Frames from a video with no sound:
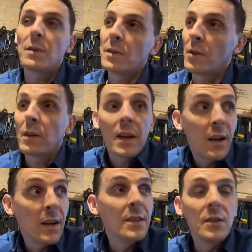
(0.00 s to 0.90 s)
which look like
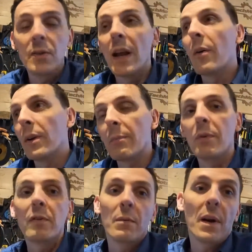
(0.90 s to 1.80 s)
I do now when I'm
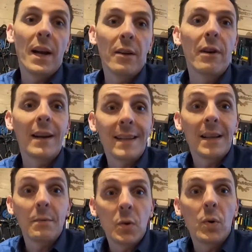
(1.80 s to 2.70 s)
moving my head around as
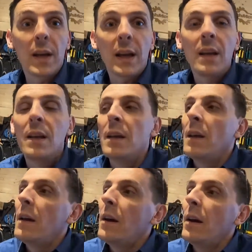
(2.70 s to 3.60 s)
I'm talking.
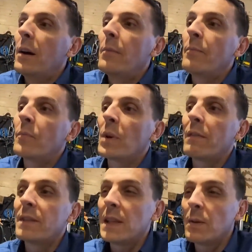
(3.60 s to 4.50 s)
We'll have
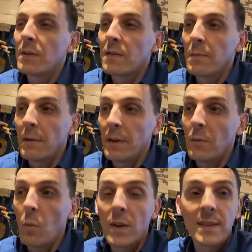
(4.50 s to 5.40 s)
a sequence of maybe
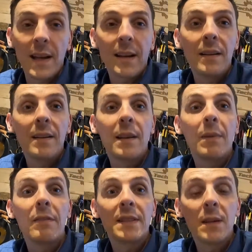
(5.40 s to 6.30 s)
1 second, then we'll
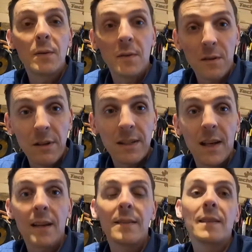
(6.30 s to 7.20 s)
have a sequence for 3
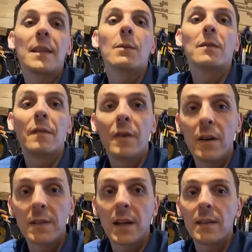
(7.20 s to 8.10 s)
seconds, a sequence of 5
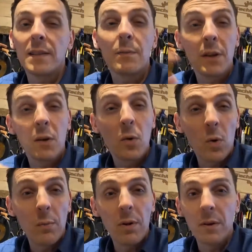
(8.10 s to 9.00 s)
seconds, then we can call
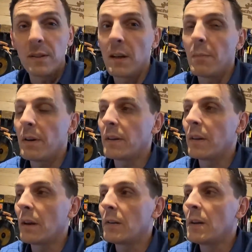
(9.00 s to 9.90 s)
upon those in our Python
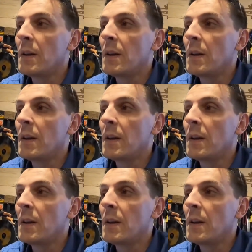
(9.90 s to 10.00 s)
code.